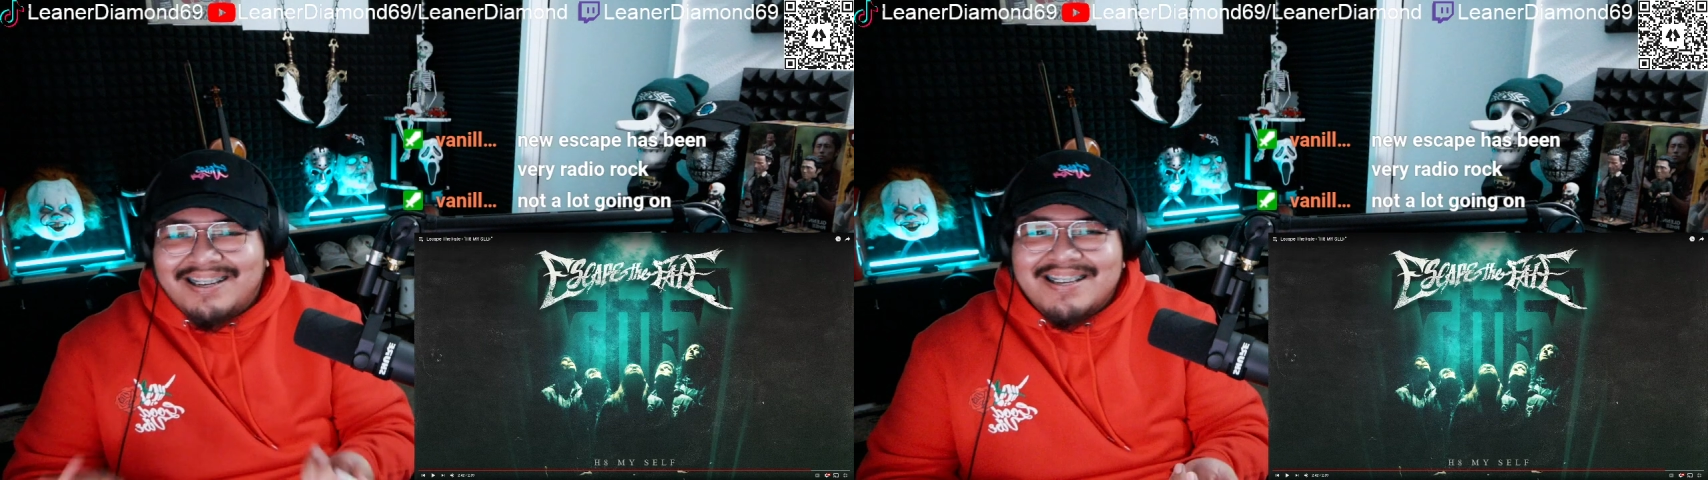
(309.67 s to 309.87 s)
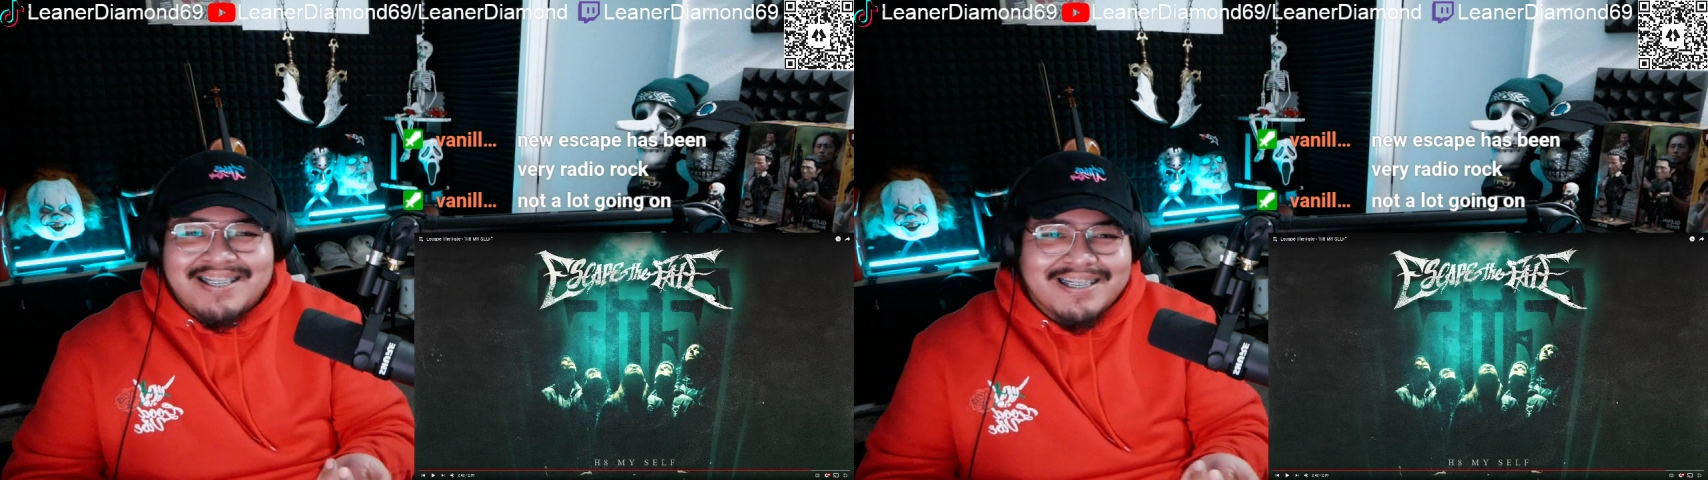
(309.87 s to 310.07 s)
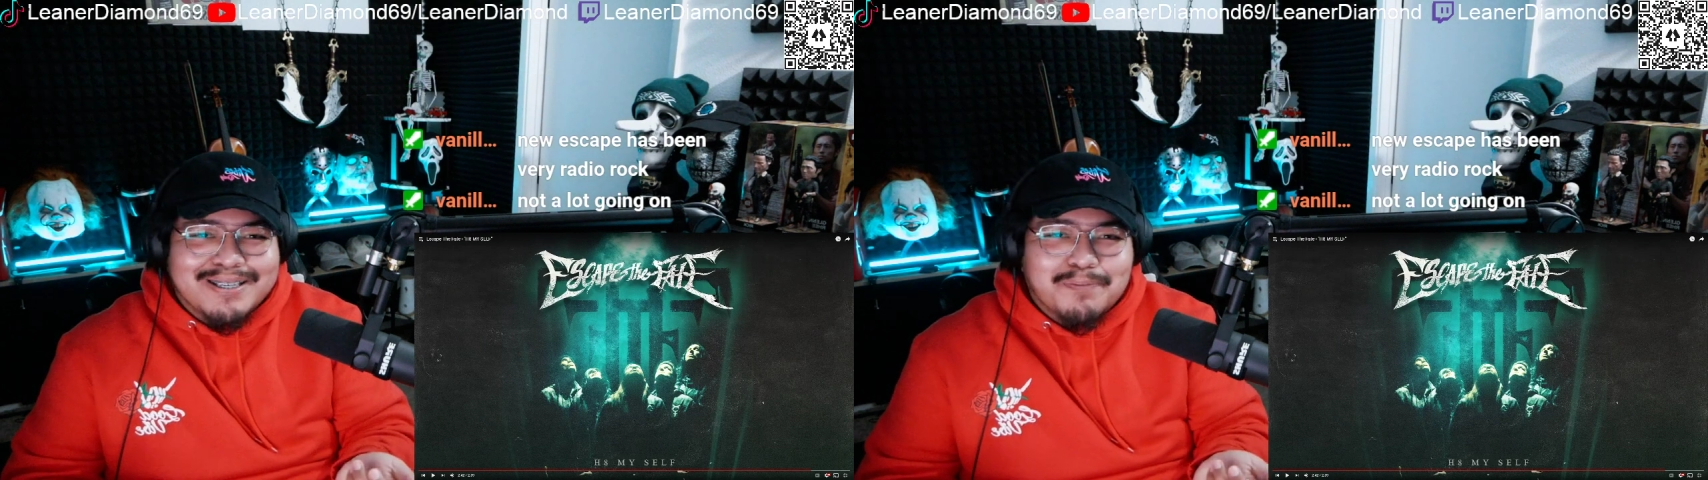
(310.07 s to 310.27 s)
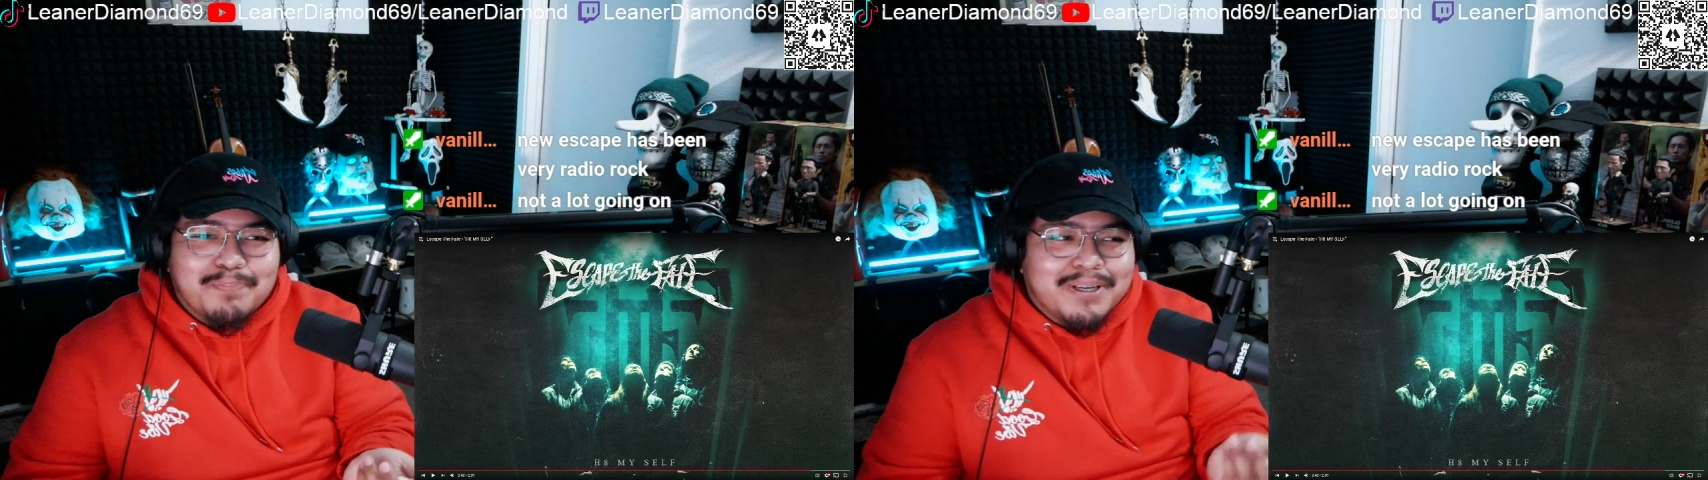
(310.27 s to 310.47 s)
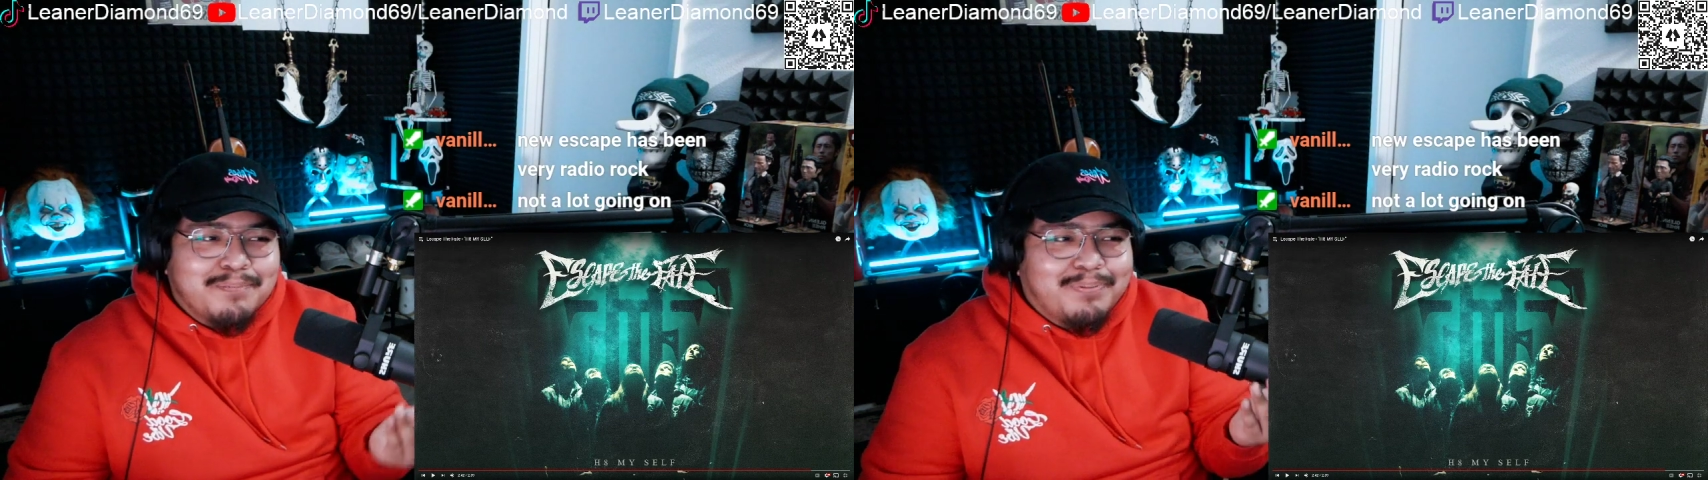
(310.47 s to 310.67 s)
could see this
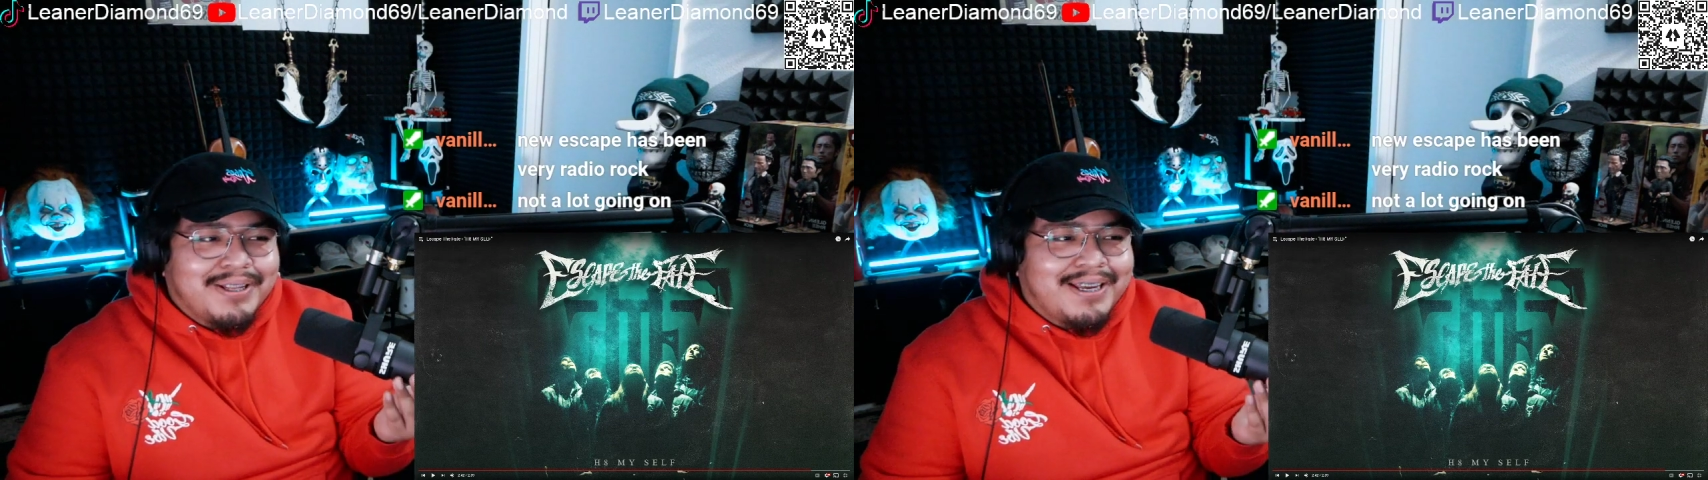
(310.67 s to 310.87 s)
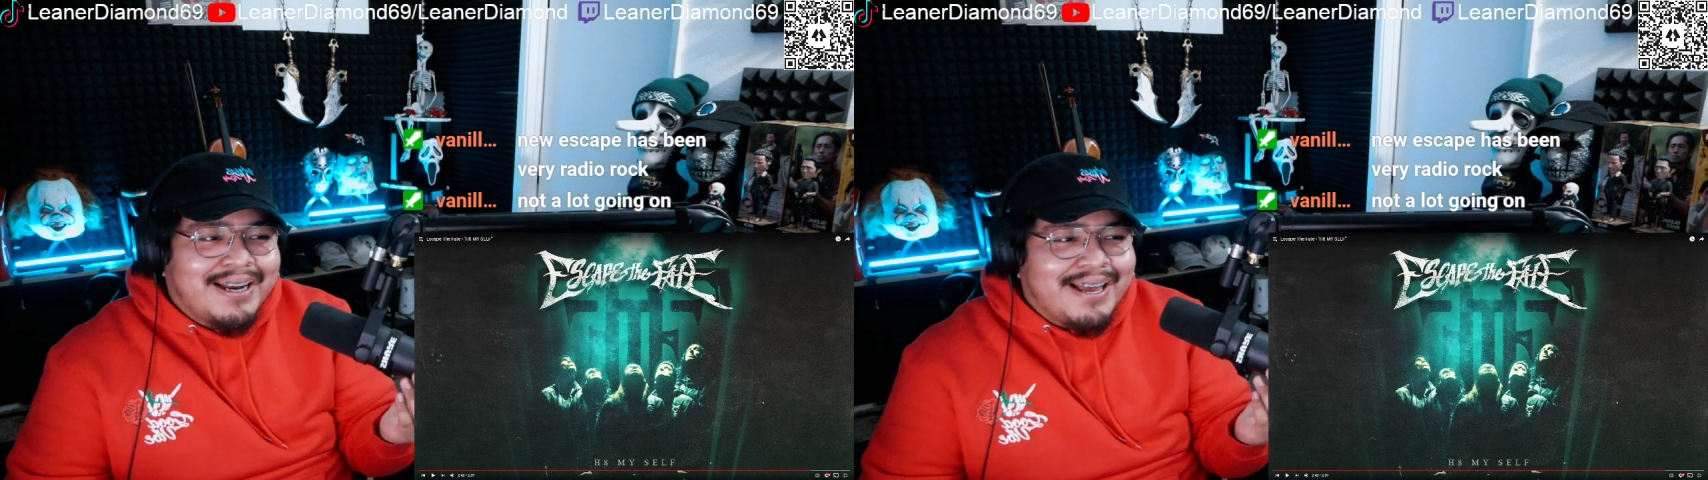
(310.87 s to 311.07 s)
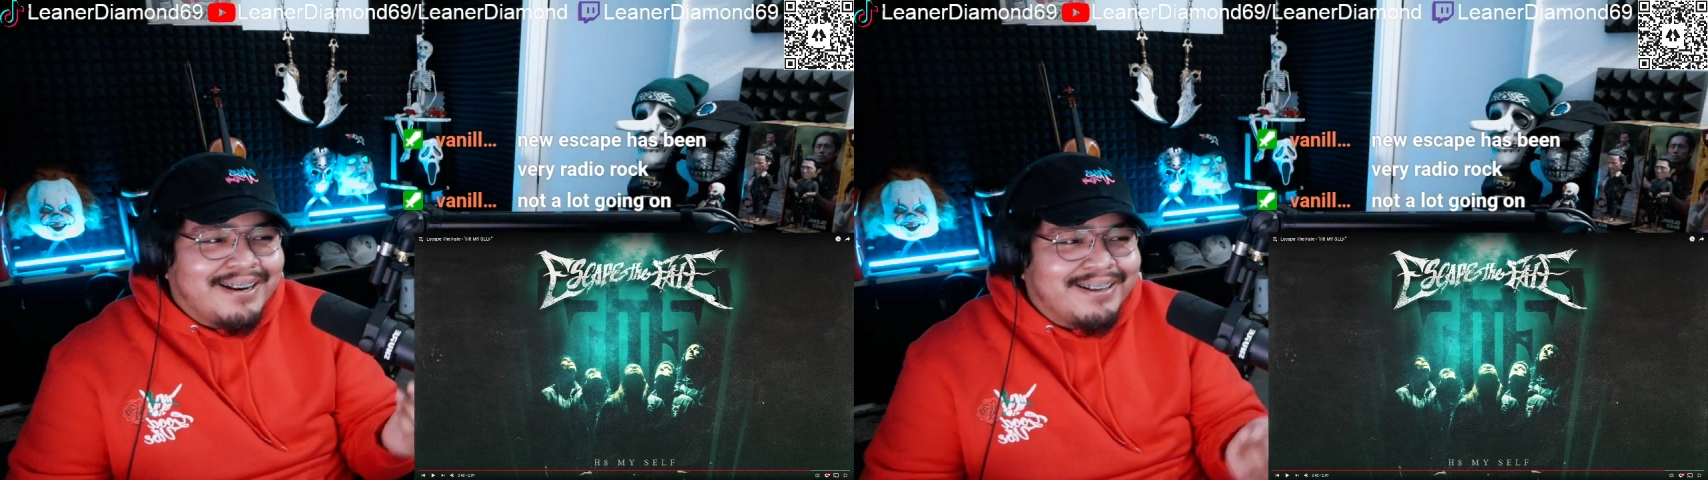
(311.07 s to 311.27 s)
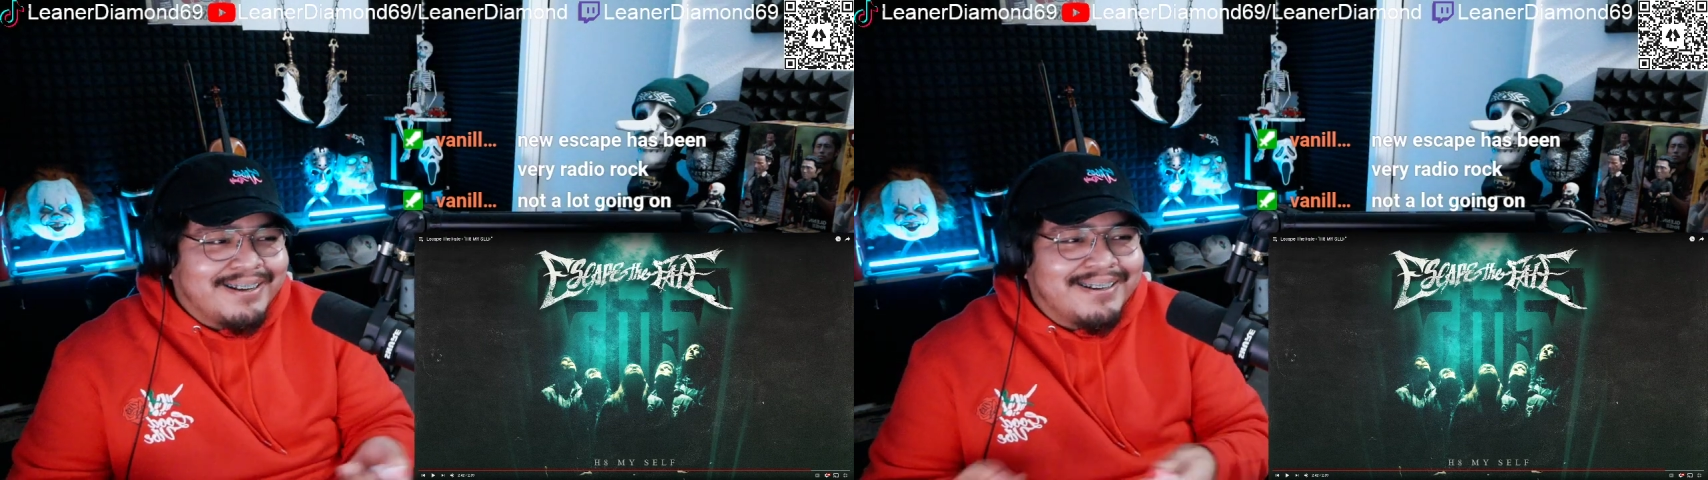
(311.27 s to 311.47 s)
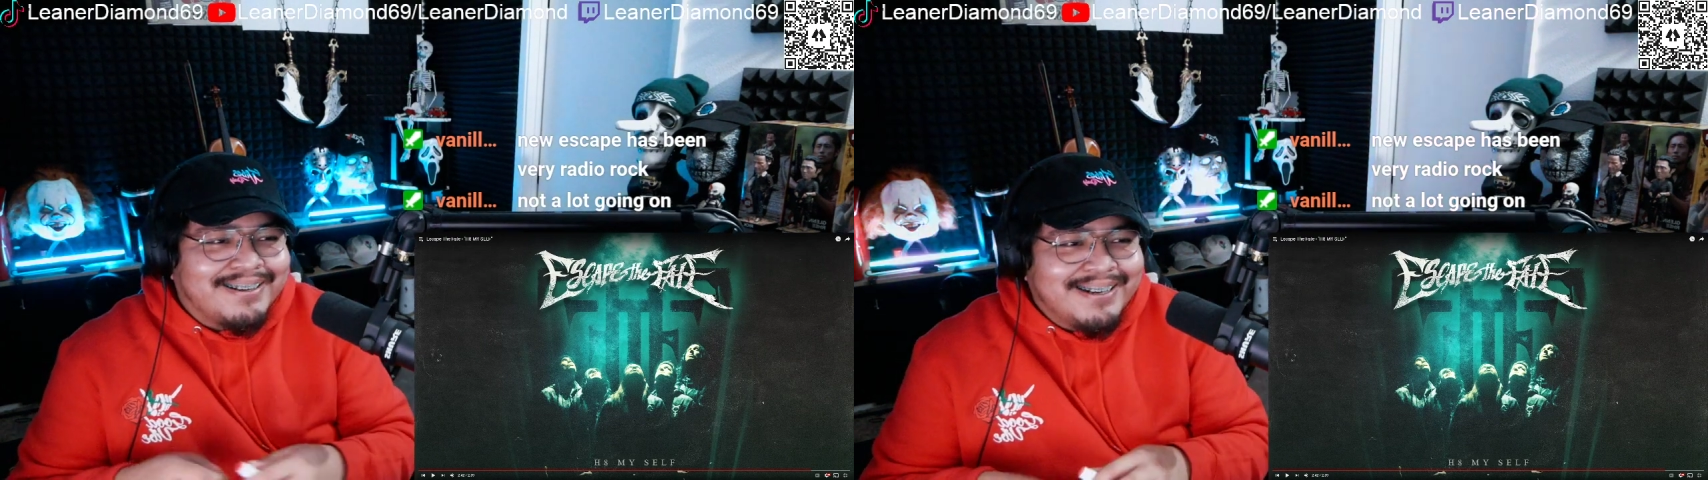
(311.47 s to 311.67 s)
being played at
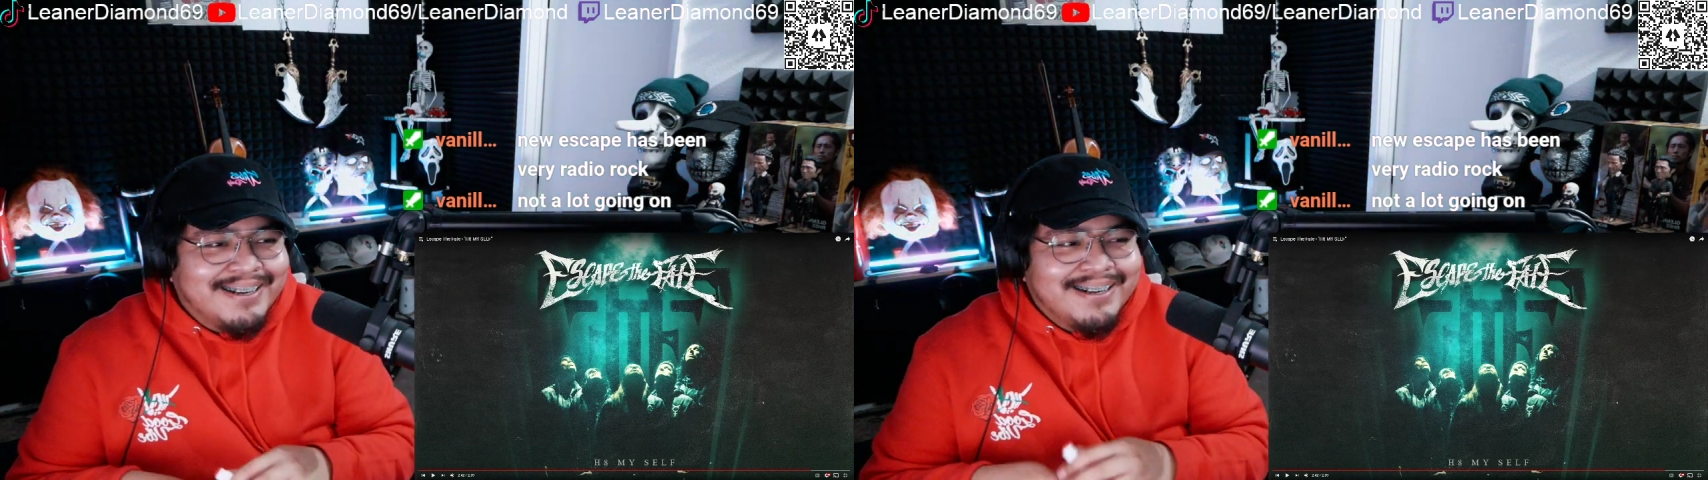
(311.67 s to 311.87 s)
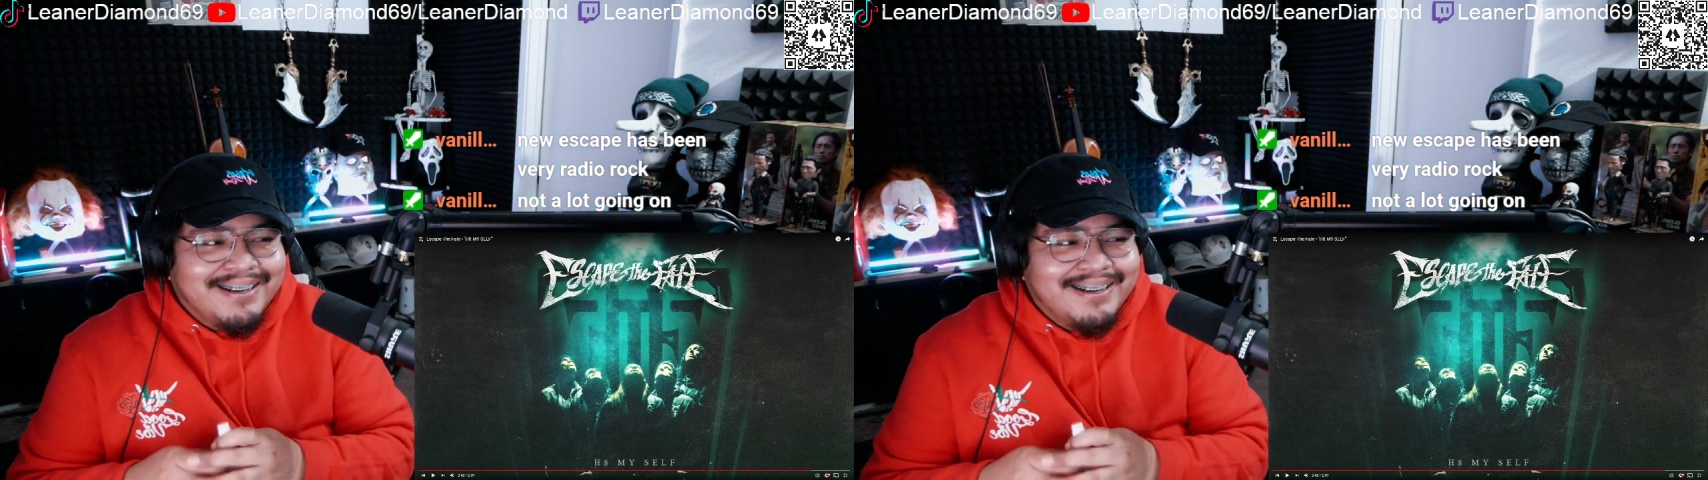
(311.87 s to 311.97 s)
like a,